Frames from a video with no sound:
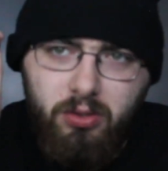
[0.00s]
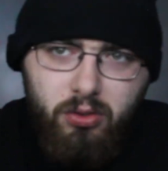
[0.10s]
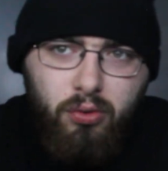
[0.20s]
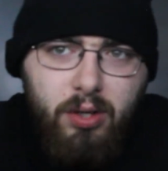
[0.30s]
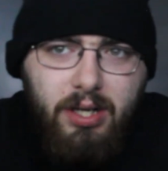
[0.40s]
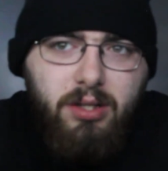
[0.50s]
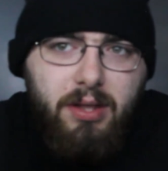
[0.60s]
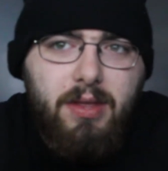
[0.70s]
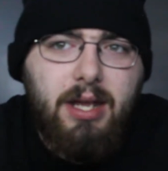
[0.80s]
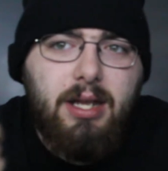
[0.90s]
critically
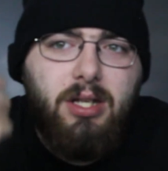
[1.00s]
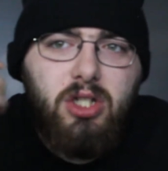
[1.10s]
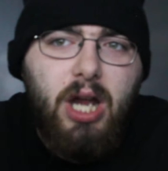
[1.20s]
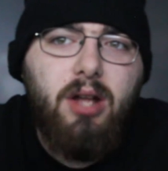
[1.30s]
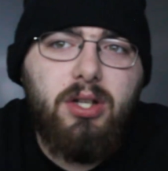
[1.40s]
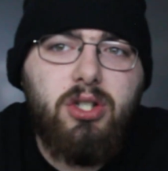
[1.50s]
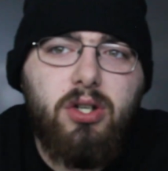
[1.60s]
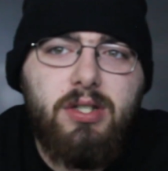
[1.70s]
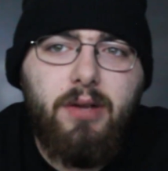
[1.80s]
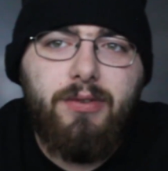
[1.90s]
think and challenge
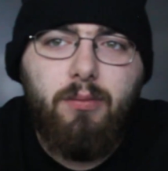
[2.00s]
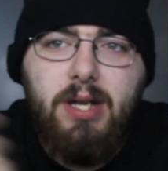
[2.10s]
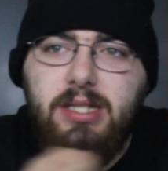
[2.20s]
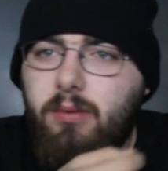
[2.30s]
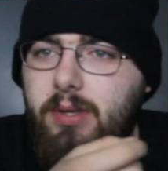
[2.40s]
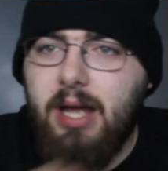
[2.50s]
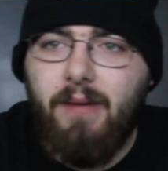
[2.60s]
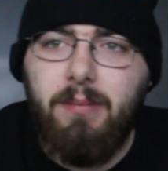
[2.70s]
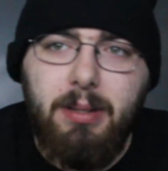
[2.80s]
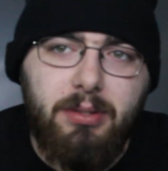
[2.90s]
ourselves in ways that we
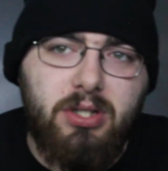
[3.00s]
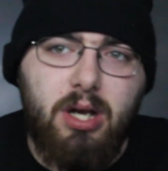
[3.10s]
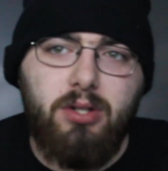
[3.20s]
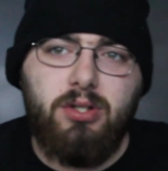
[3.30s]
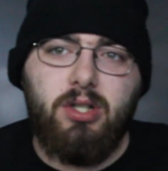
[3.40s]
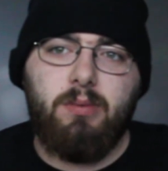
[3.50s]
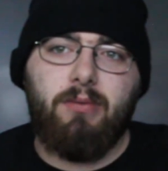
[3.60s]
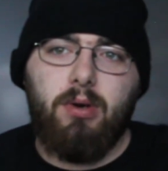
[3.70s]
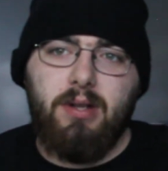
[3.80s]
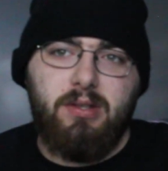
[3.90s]
haven't been able to challenge ourselves
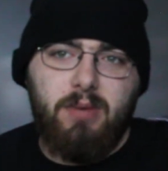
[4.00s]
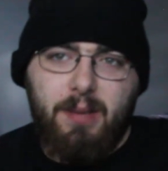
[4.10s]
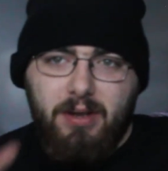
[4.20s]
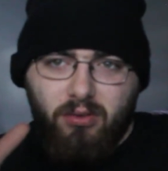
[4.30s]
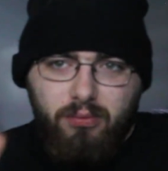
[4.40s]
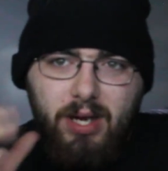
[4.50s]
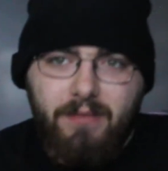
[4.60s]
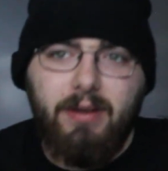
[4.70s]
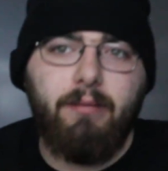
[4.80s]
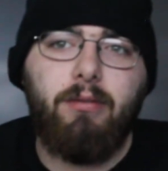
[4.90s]
before. This is what I've been
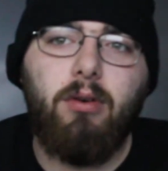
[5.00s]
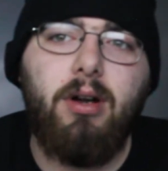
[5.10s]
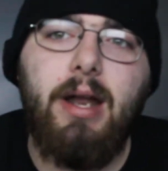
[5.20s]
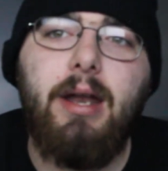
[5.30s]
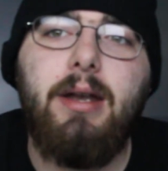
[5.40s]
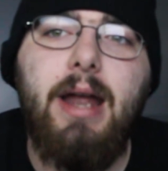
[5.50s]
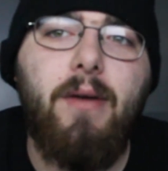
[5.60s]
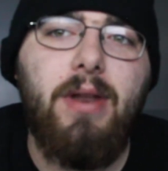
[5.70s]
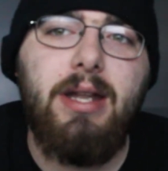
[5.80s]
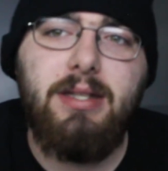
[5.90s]
craving for, and
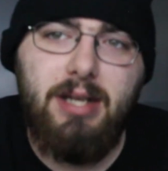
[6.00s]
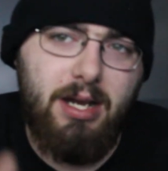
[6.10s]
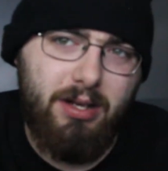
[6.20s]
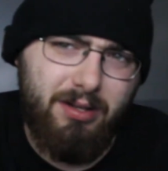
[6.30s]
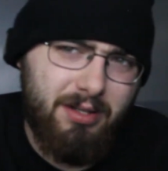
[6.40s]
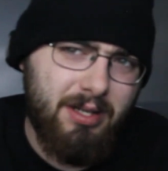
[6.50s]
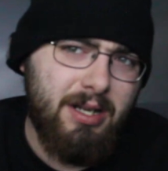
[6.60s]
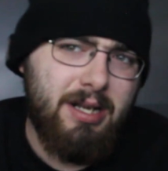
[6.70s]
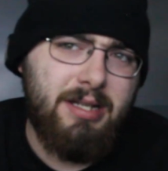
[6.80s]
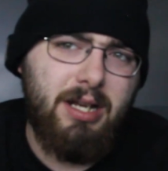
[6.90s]
now that it's kind of
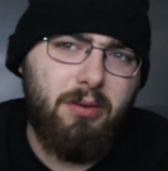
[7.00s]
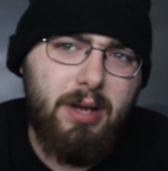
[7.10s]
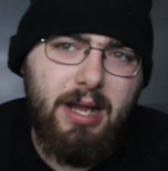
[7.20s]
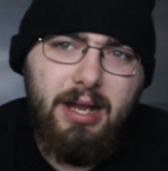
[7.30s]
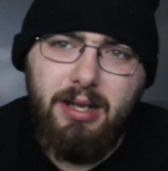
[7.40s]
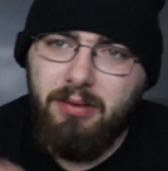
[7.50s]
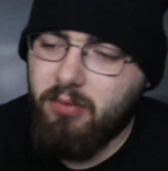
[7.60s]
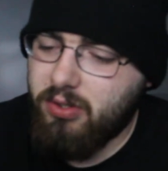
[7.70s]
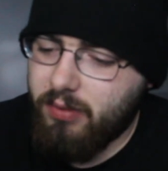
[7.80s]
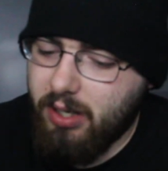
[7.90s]
taken away and
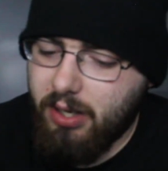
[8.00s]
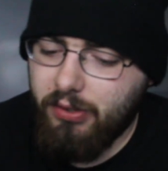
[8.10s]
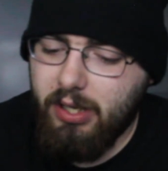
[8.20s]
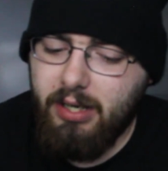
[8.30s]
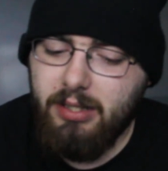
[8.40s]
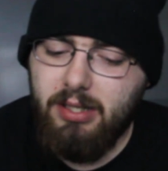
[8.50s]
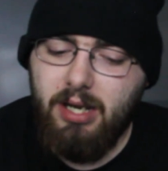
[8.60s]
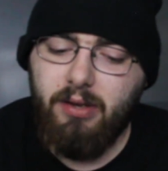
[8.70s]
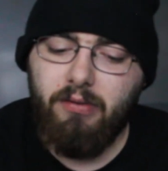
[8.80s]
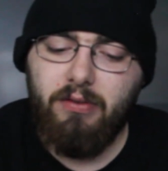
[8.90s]
we're doing online, it's
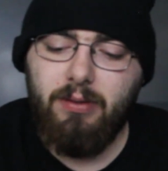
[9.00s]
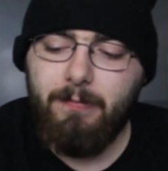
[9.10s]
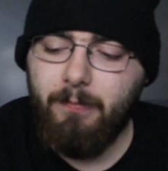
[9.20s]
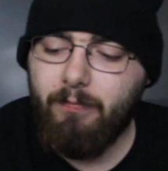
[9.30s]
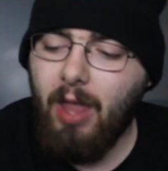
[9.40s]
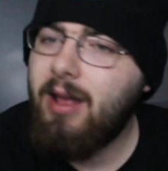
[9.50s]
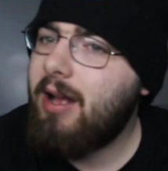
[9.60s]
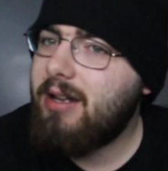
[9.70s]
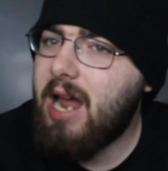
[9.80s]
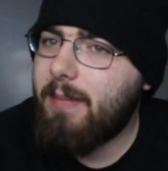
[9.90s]
kind of
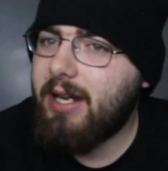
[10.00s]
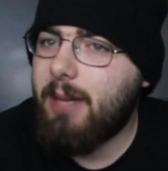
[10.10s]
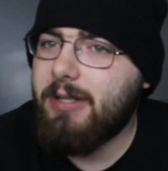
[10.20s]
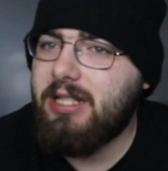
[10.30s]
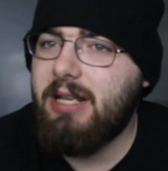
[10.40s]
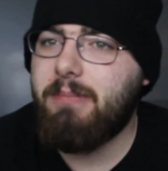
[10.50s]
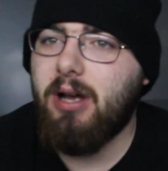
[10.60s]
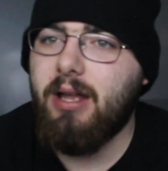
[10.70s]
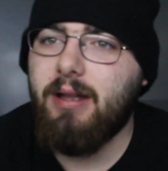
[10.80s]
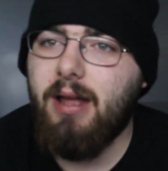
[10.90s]
not my cup of tea,
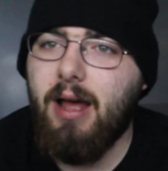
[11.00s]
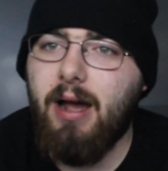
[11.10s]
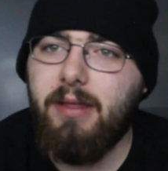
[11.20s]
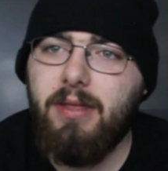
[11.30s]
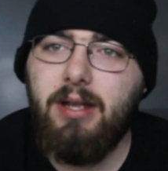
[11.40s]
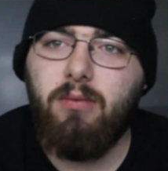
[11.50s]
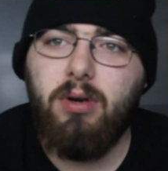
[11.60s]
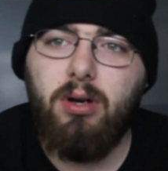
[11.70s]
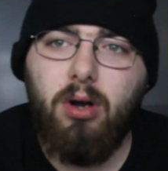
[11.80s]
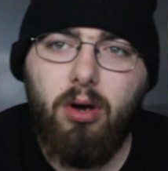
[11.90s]
but I think
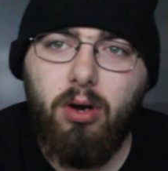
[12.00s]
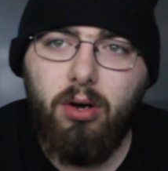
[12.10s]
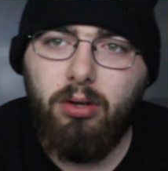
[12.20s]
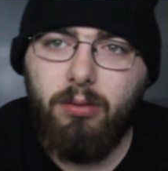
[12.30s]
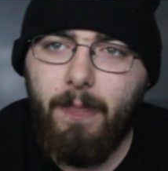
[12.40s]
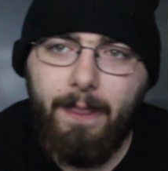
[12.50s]
we're all